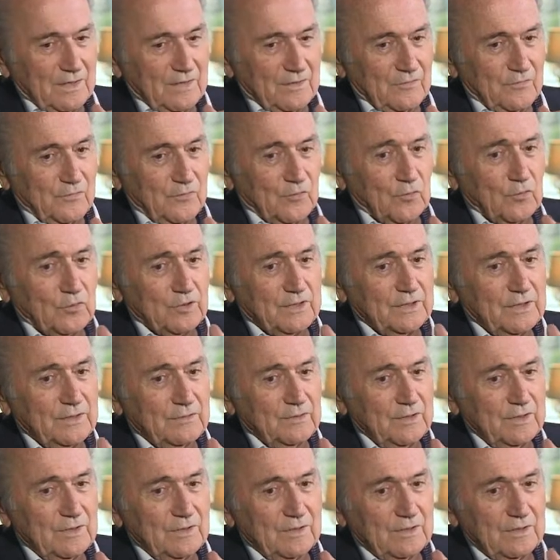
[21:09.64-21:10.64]

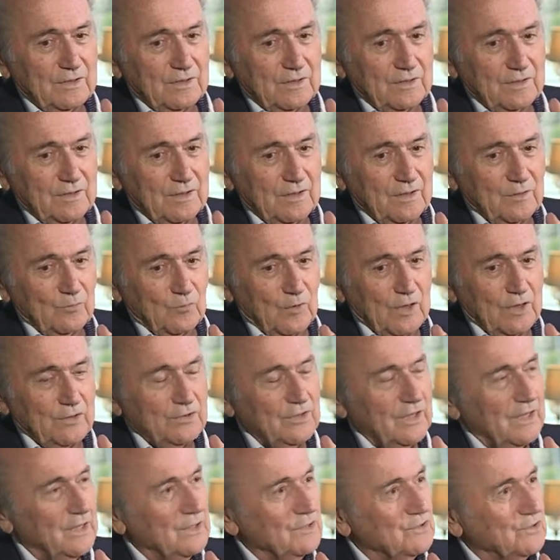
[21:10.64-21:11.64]

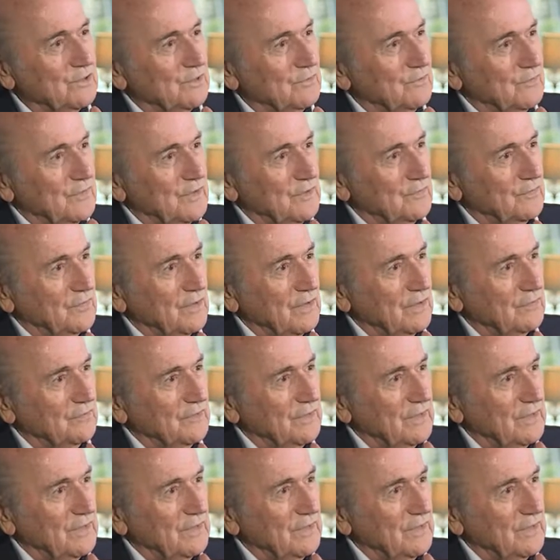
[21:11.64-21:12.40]
41 years in FIFA,